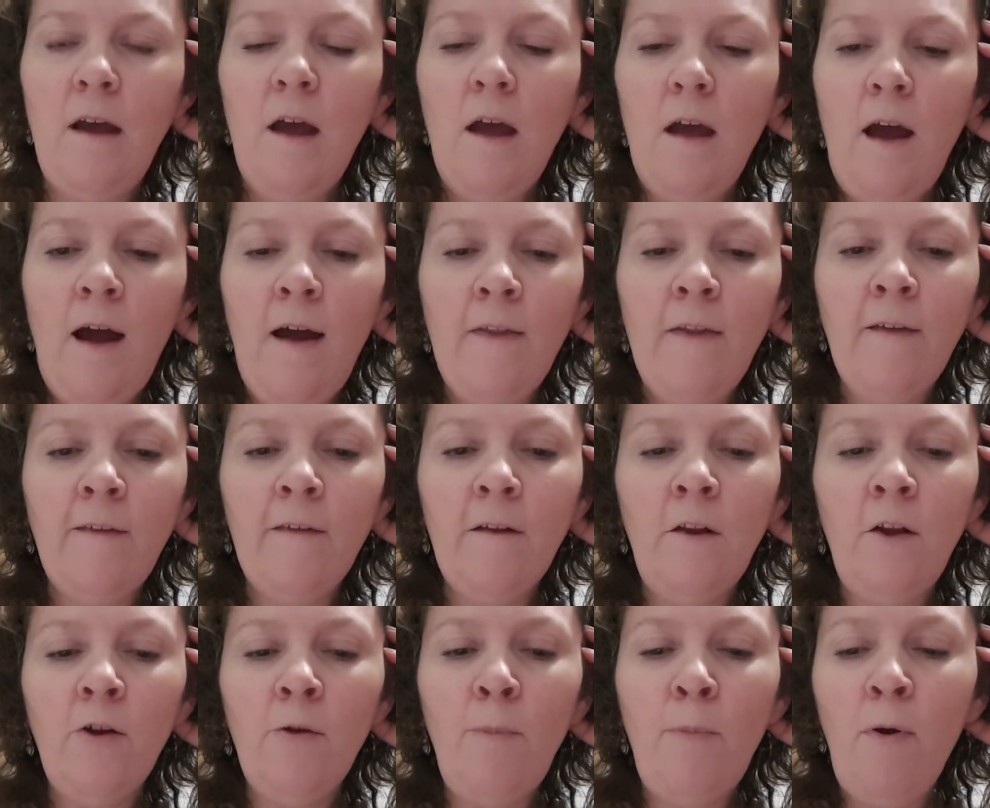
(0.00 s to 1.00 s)
There's a
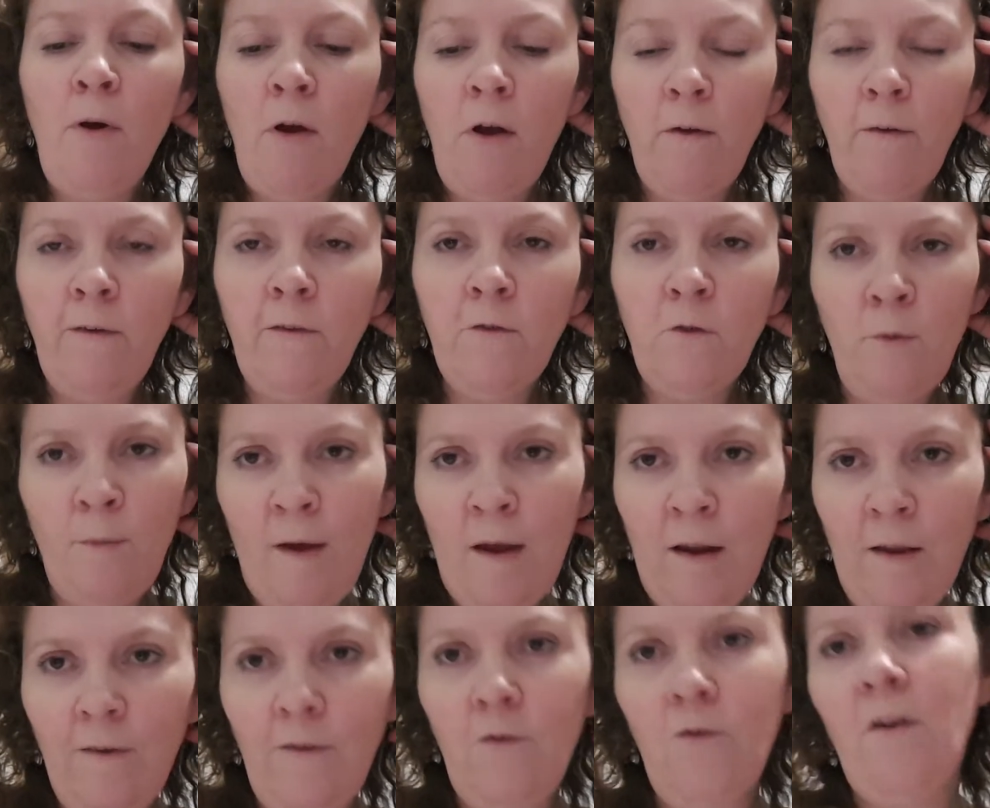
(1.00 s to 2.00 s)
lot of
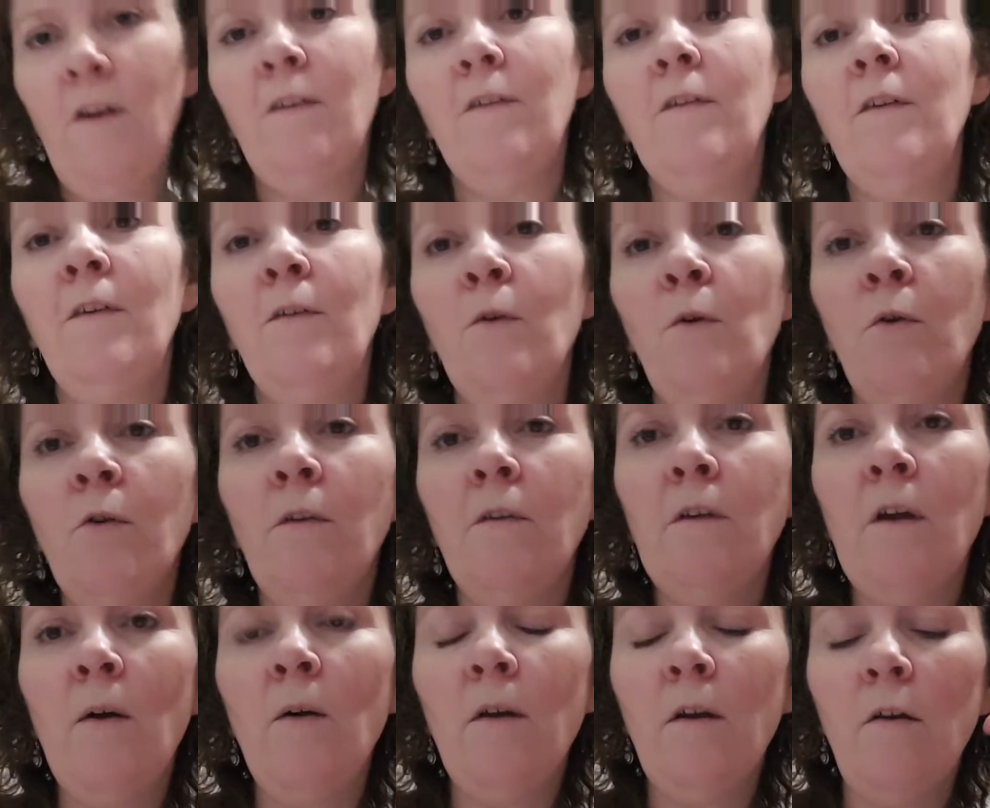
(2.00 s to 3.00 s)
post-traumatic stress disorders
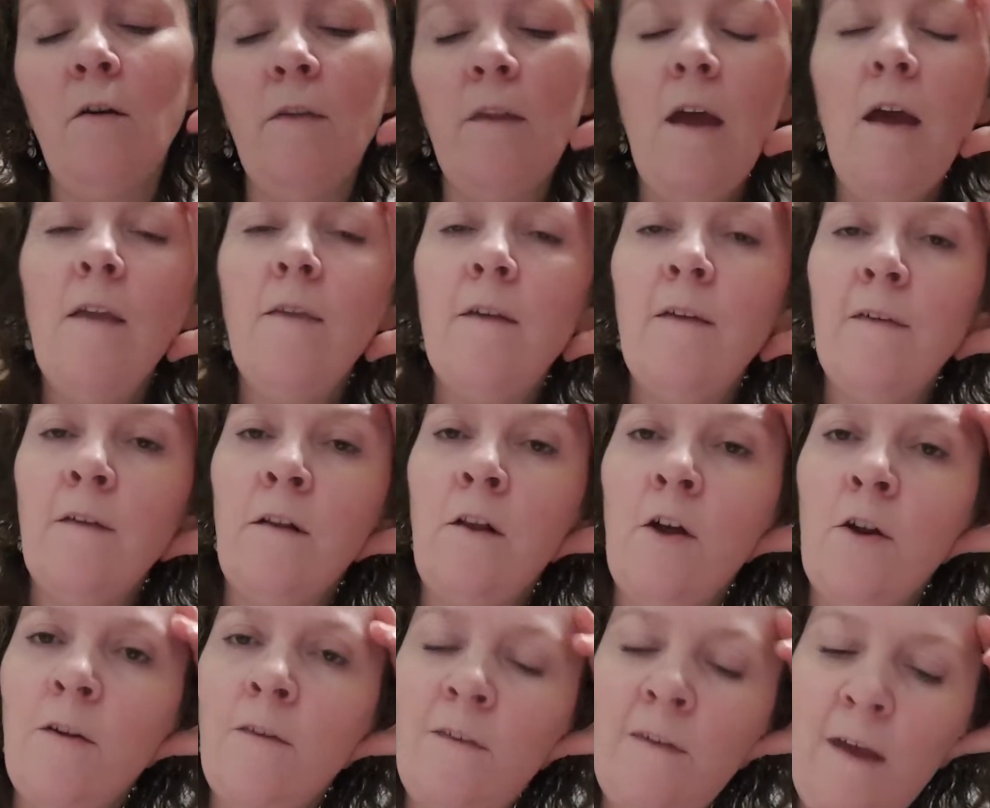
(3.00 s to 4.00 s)
going on. There's a
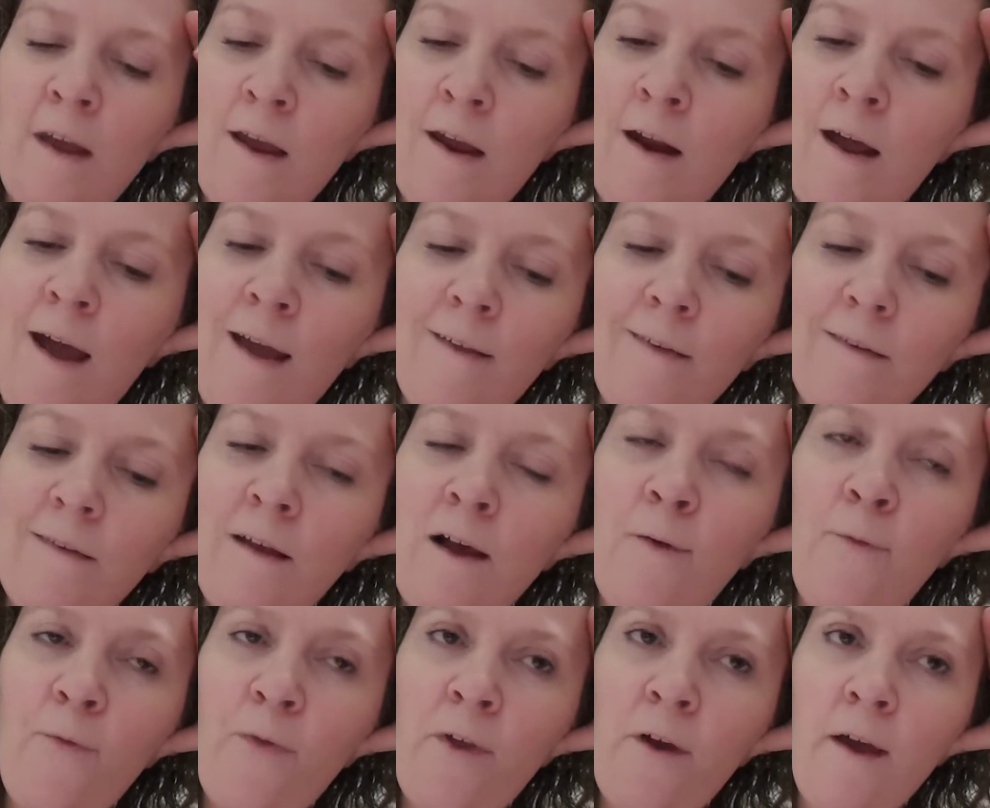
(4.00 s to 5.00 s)
lot of DNA stuff.